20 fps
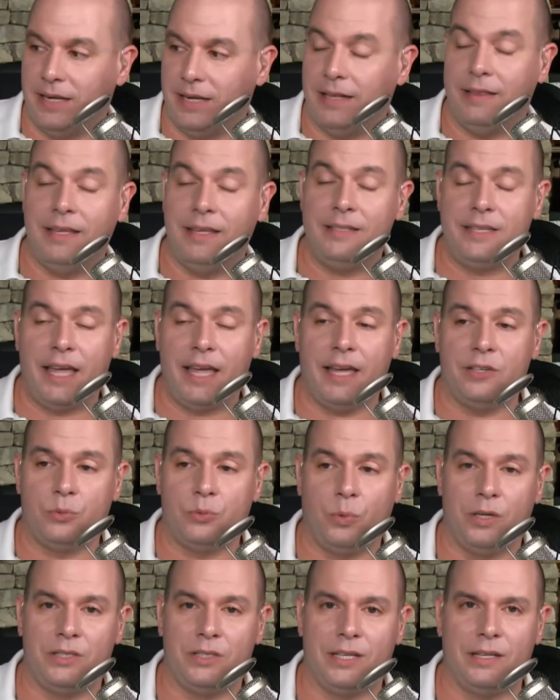And in this case,
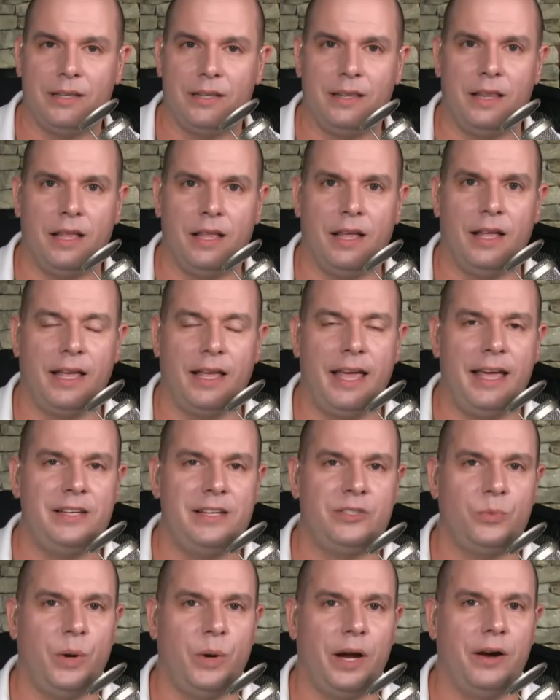was it a
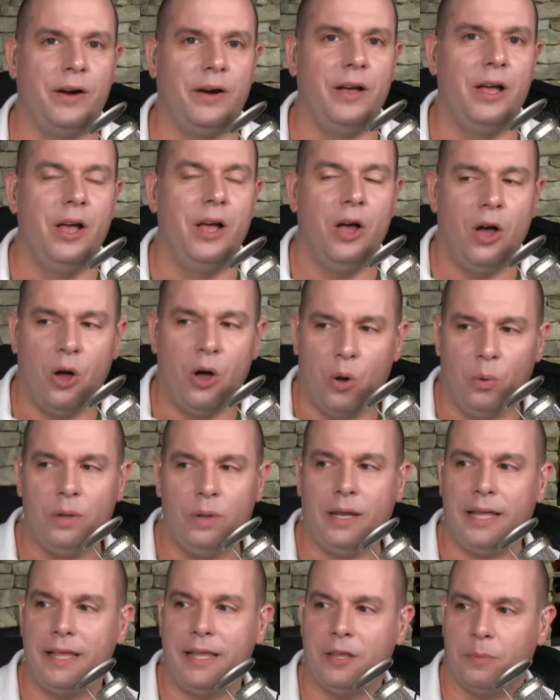case where
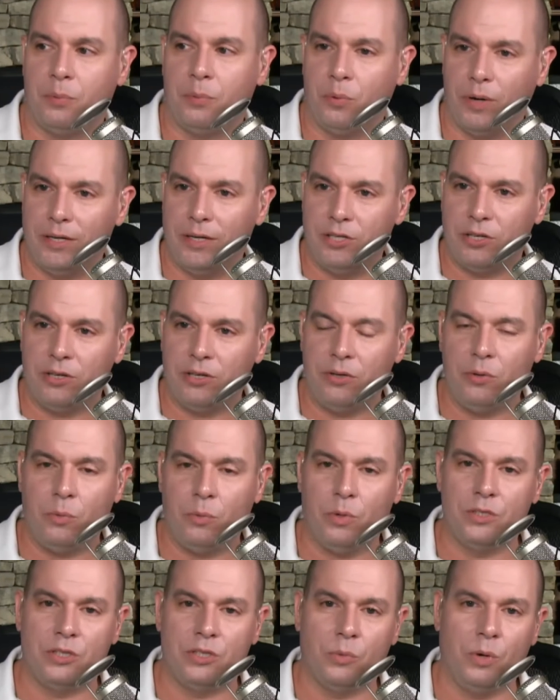only the printer
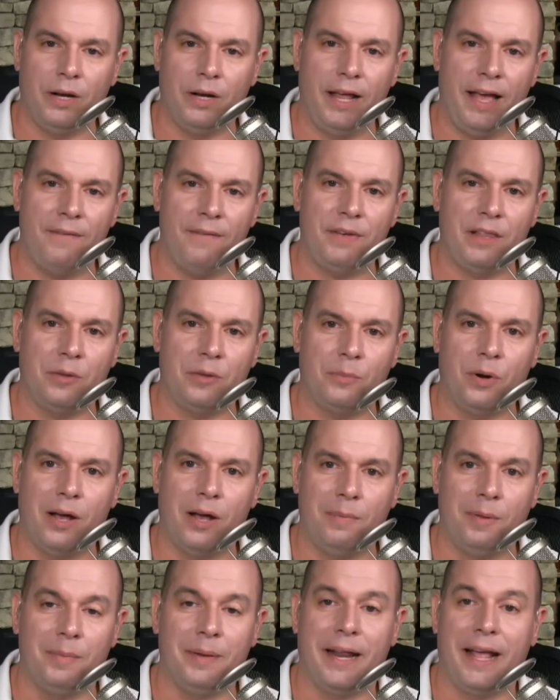was the one having the
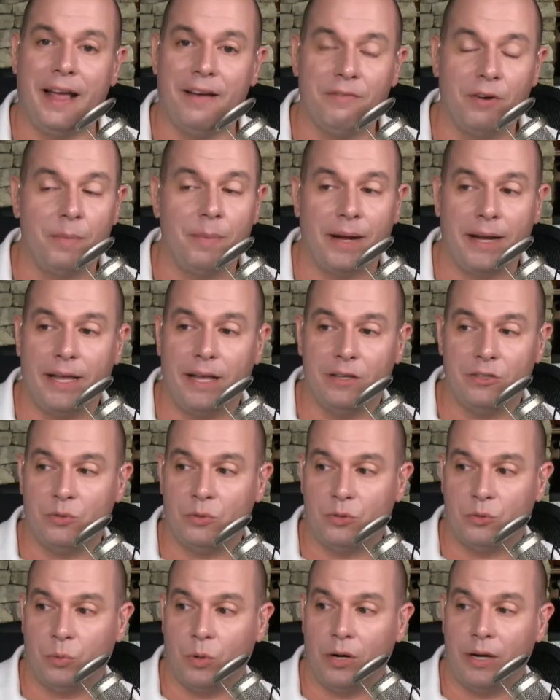problem and everybody else
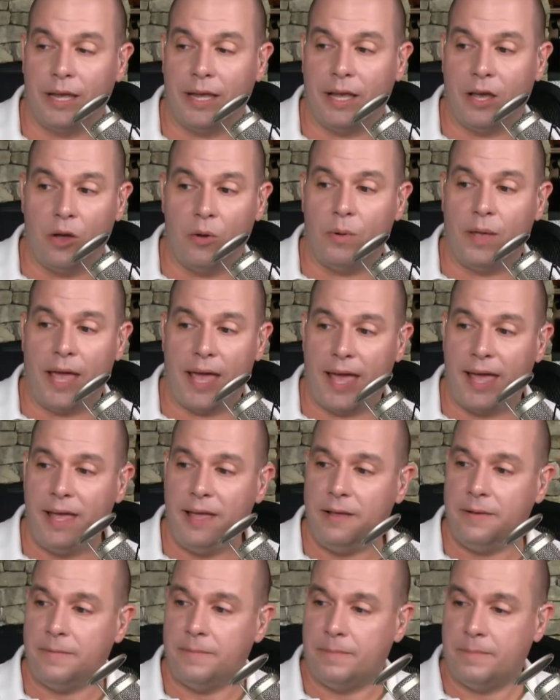was working okay?